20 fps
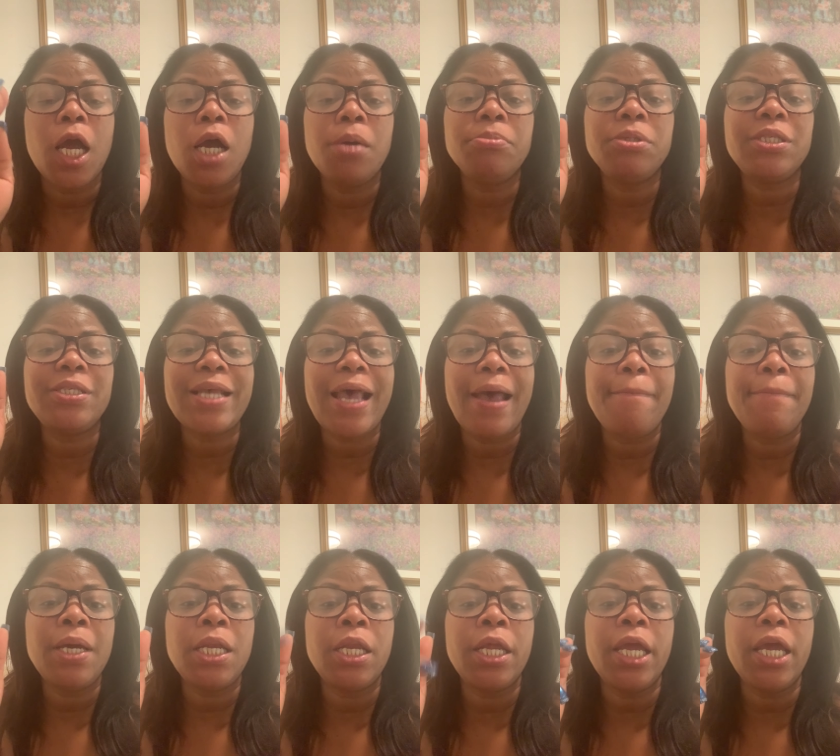
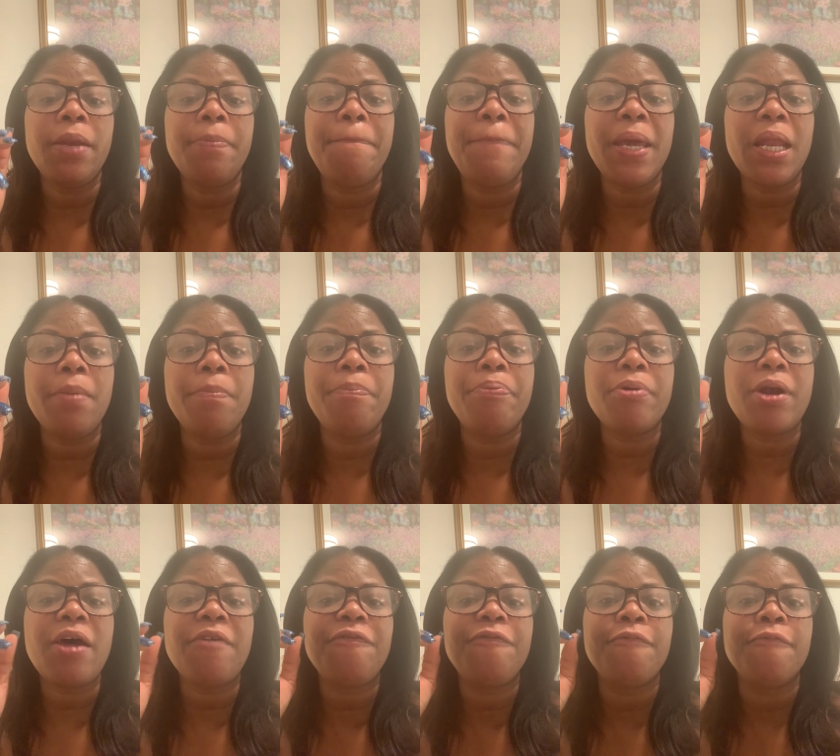salmon head, bel
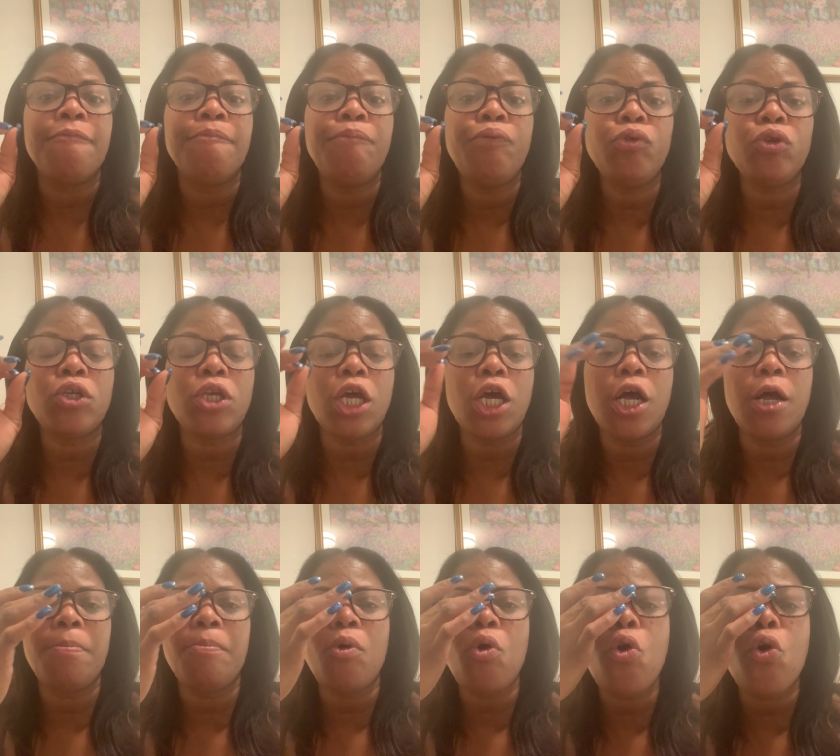broth. Put
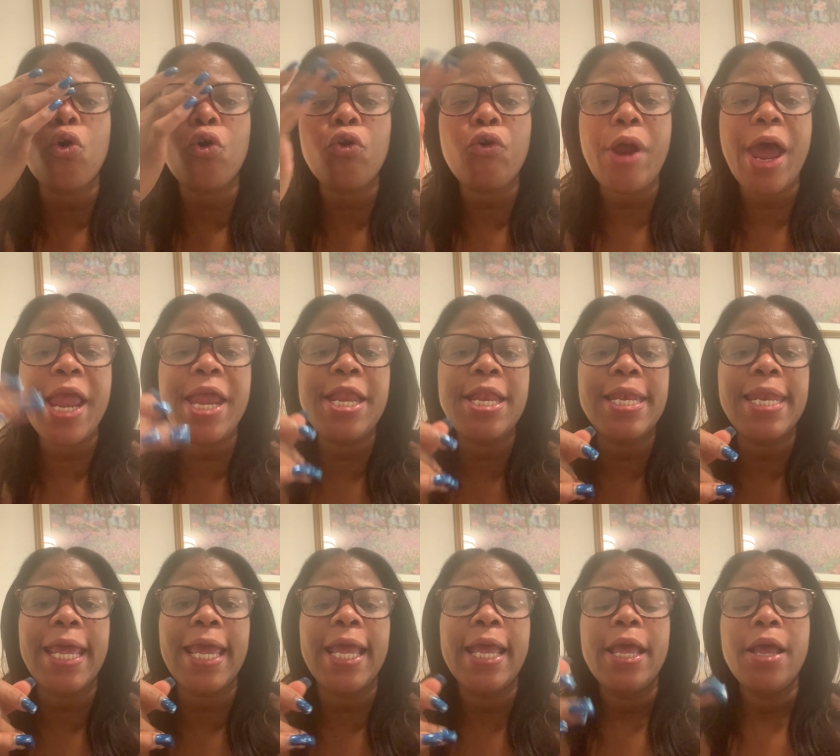okra in
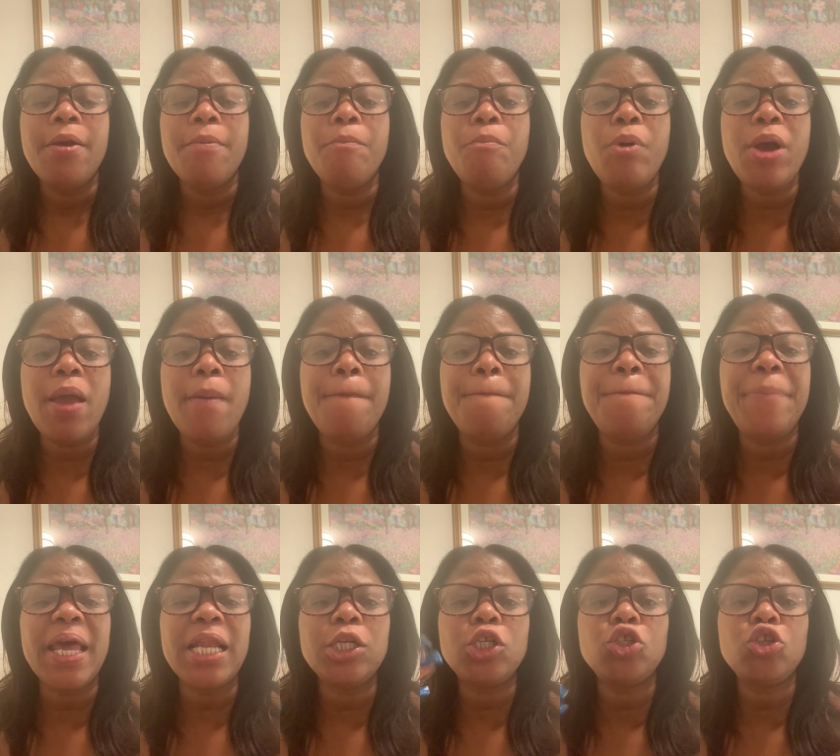there. Boy
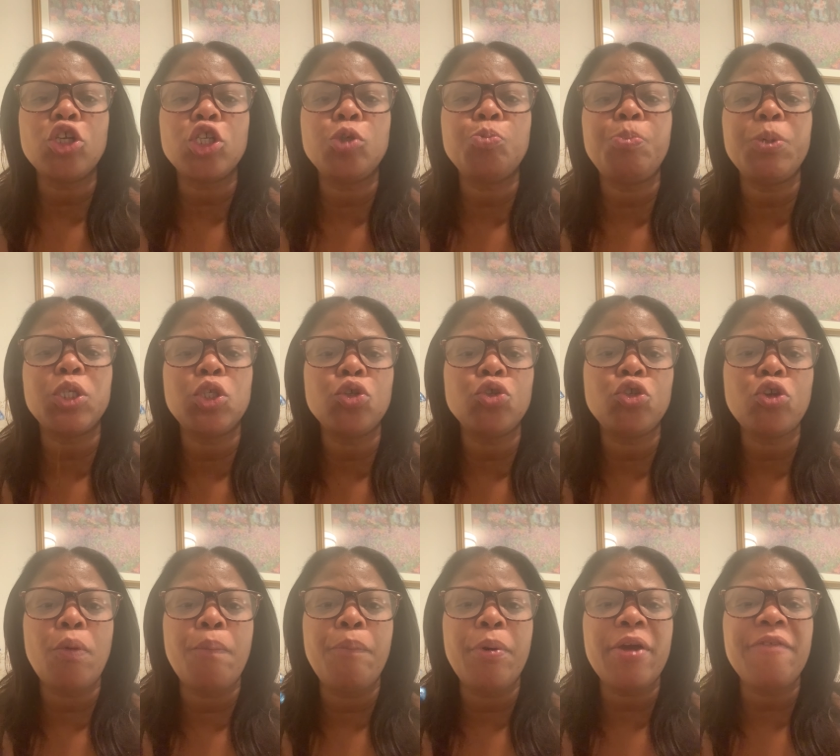bel sauce poissons
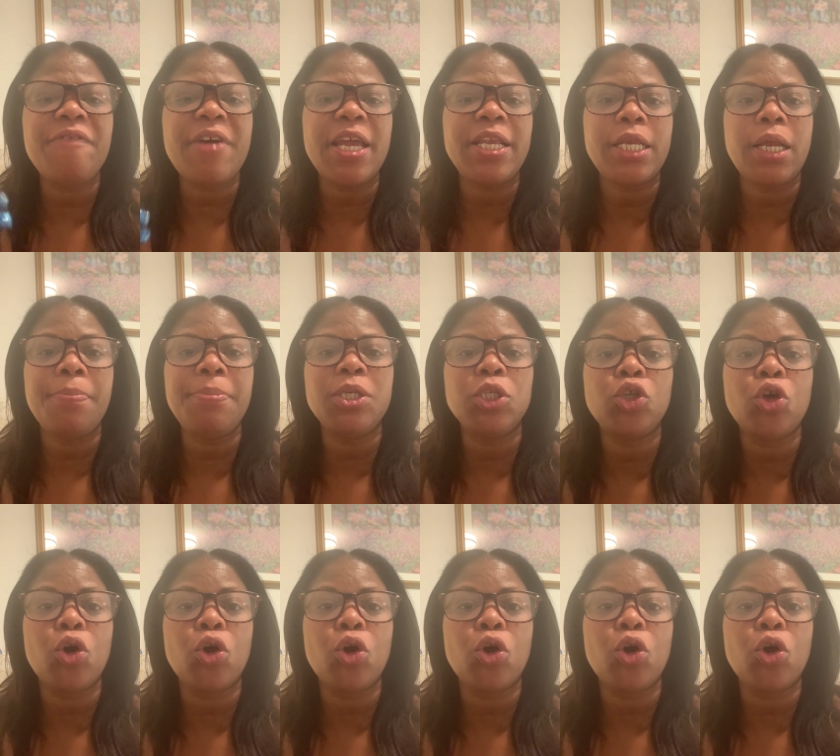or boy vitamins